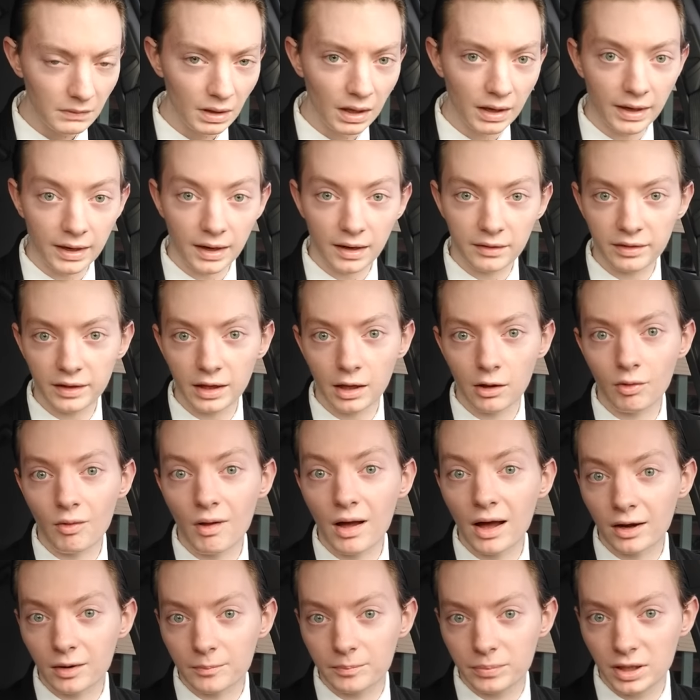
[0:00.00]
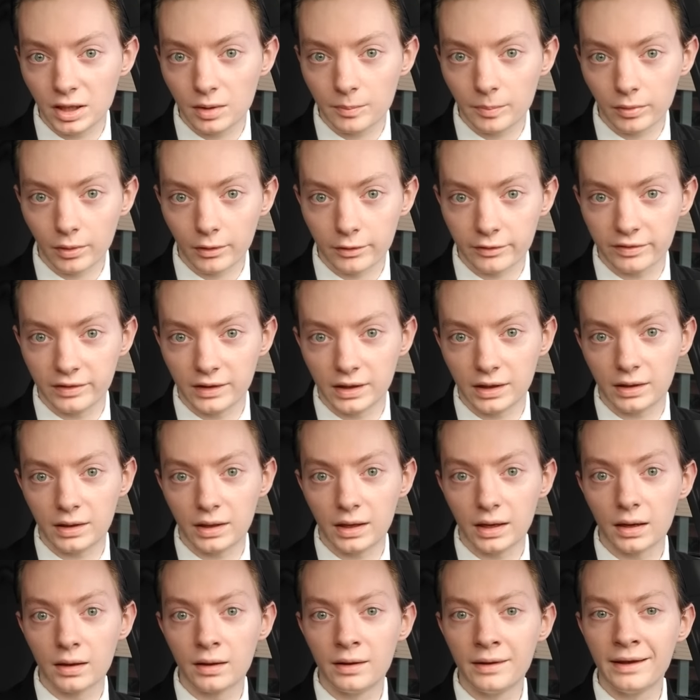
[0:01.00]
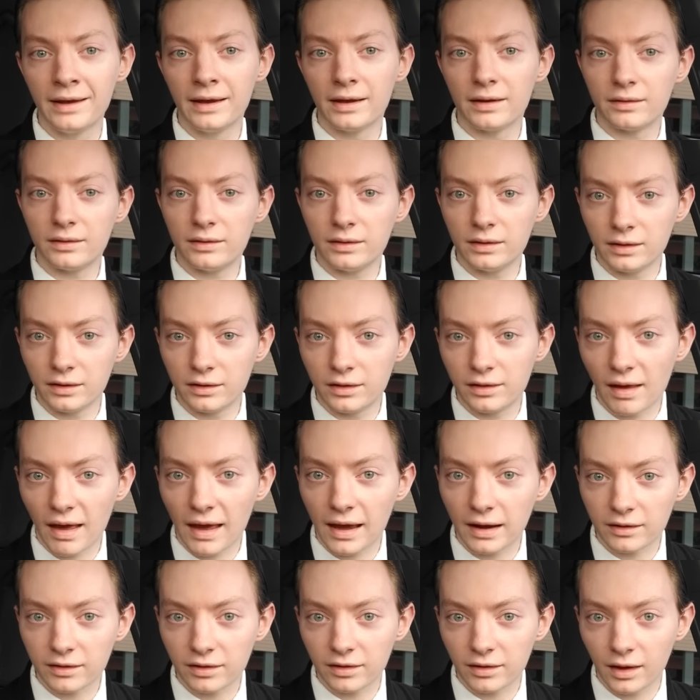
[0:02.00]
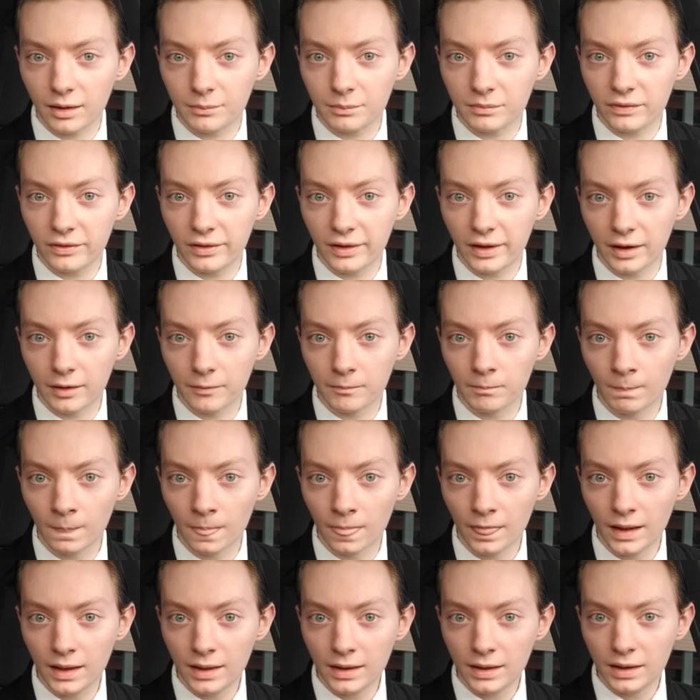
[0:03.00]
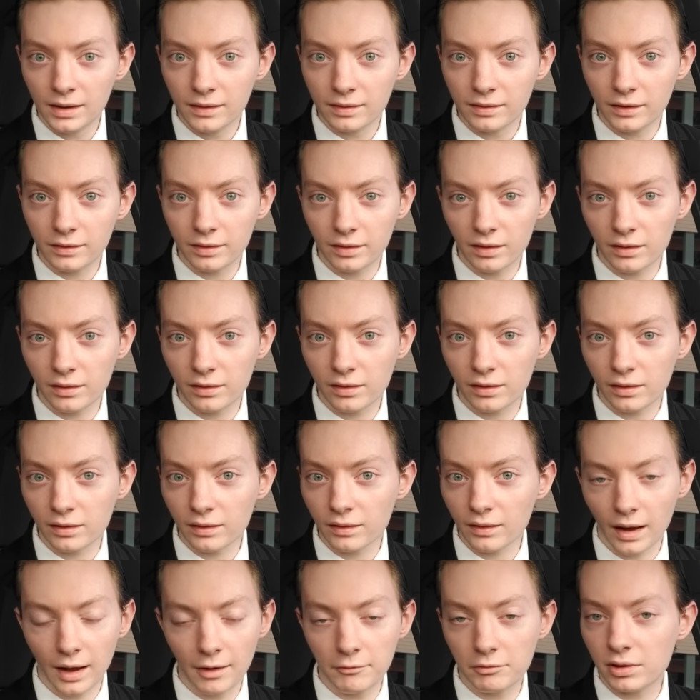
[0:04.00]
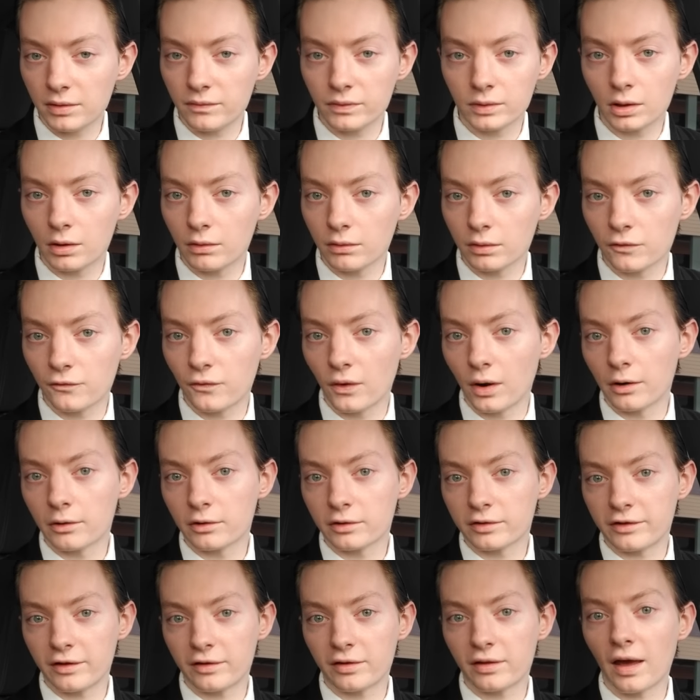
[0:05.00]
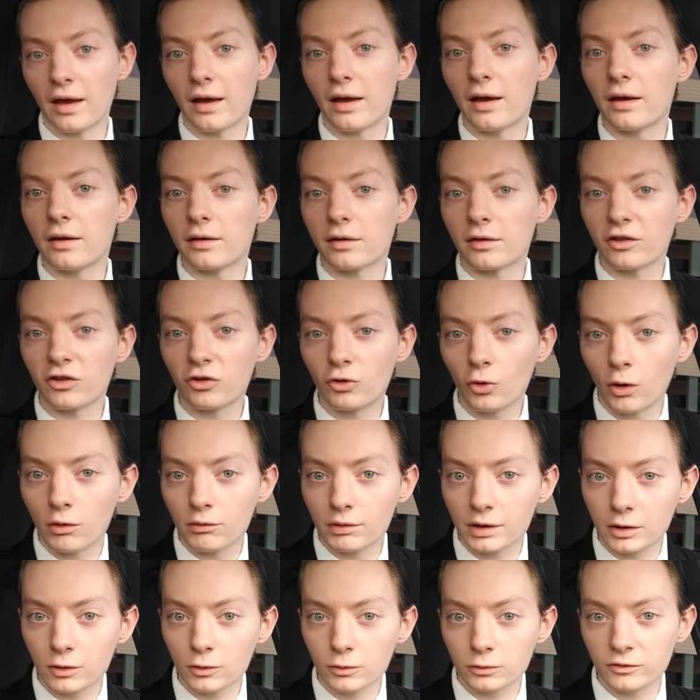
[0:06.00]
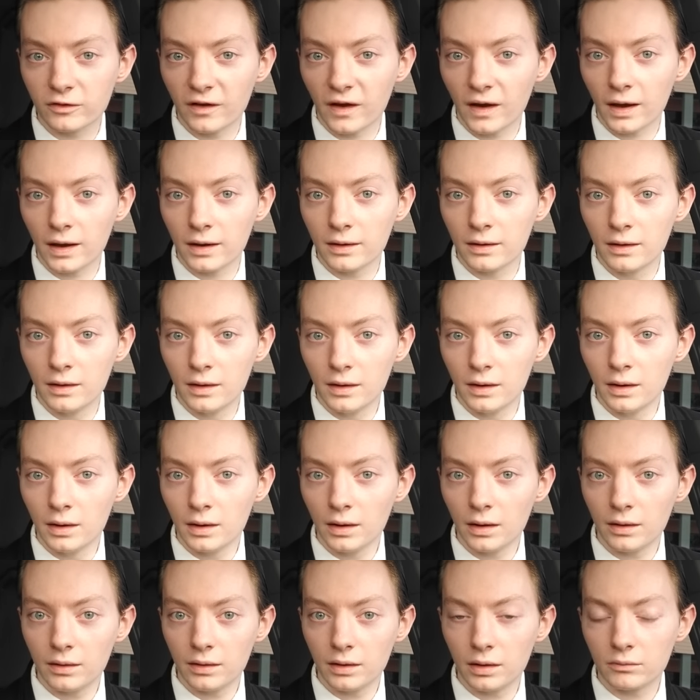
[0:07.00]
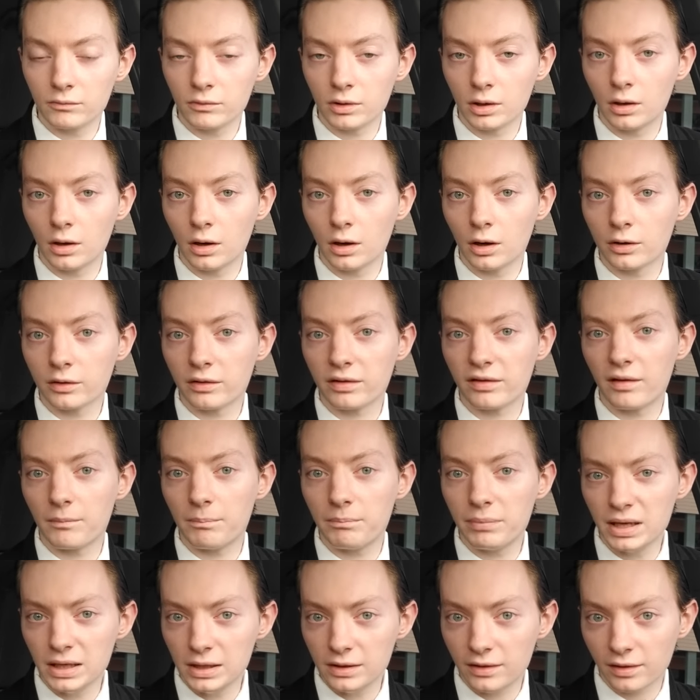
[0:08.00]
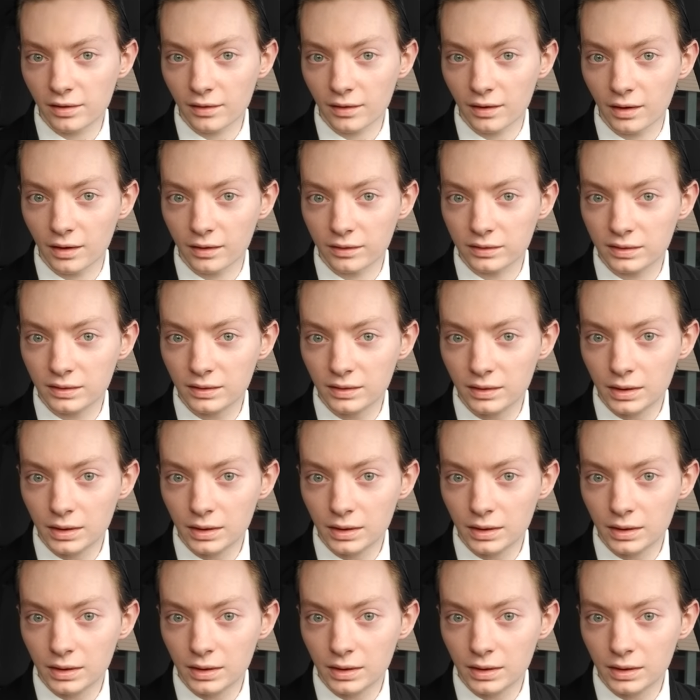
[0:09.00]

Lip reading: And I think a lot of people are thinking the exact same thing. This is, I would even go as far as to say, a historical day in regards to Pizza Hut.